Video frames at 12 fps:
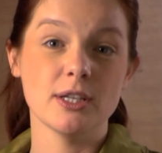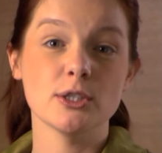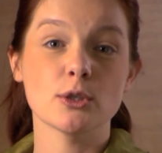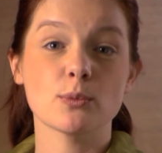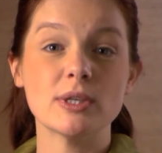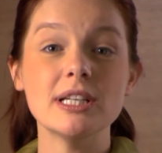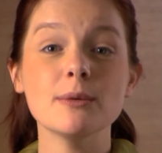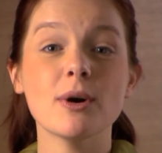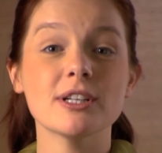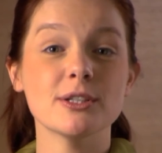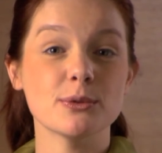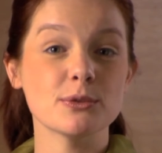You really
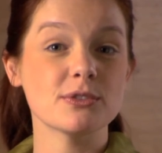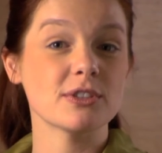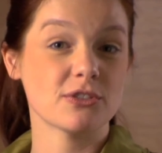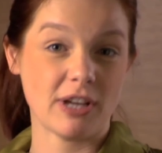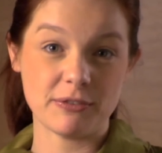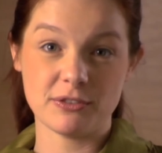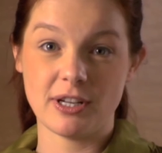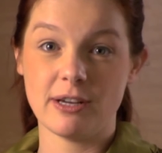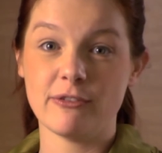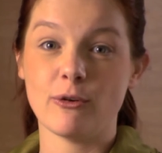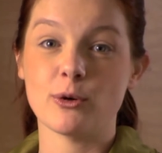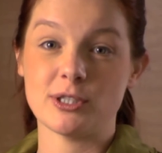want to use the chef's
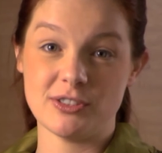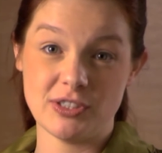knife or the